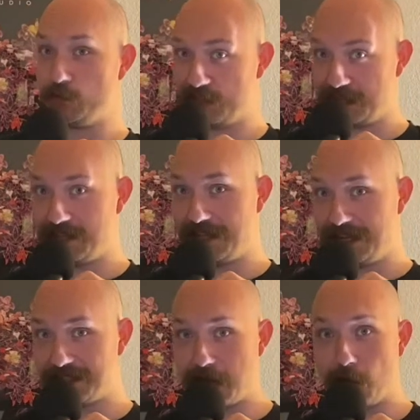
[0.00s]
will see that
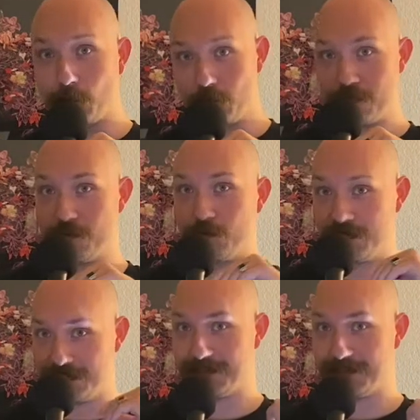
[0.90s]
it's not worth what it